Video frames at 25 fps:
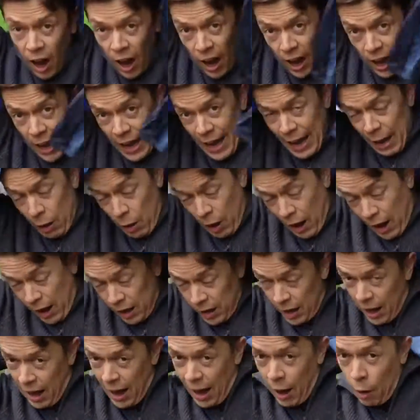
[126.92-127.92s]
A,
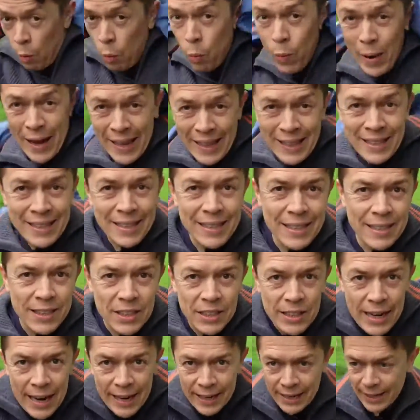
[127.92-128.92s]
a, a
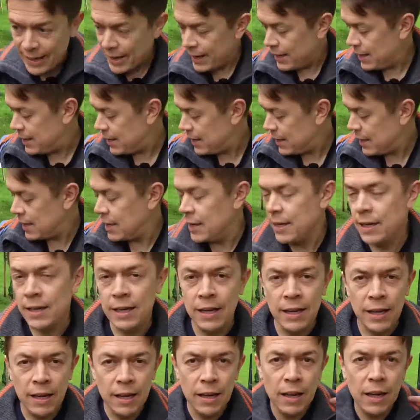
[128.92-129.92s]
wind jacket
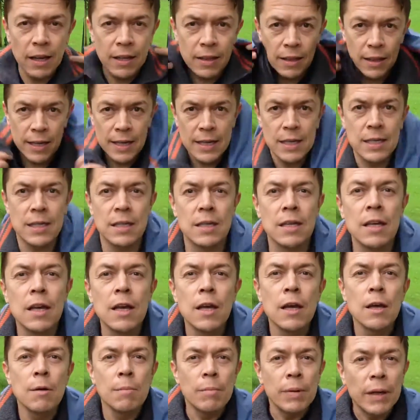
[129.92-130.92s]
like this
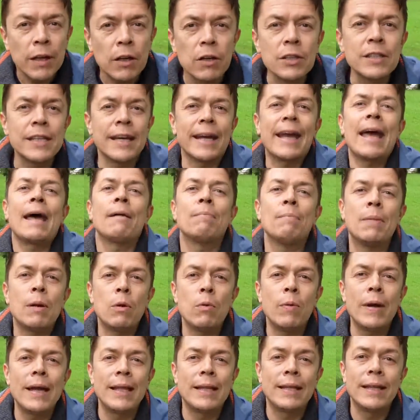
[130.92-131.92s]
because there can be
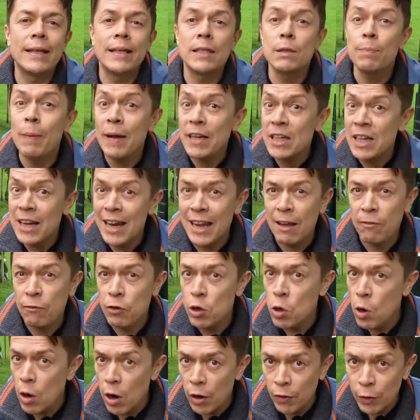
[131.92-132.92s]
wind, especially
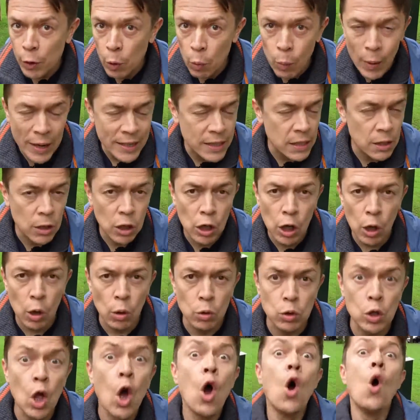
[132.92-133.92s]
if you're on the west
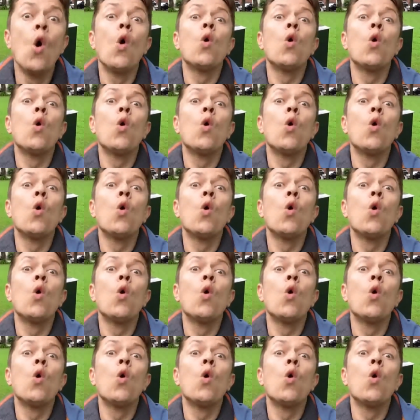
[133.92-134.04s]
coast.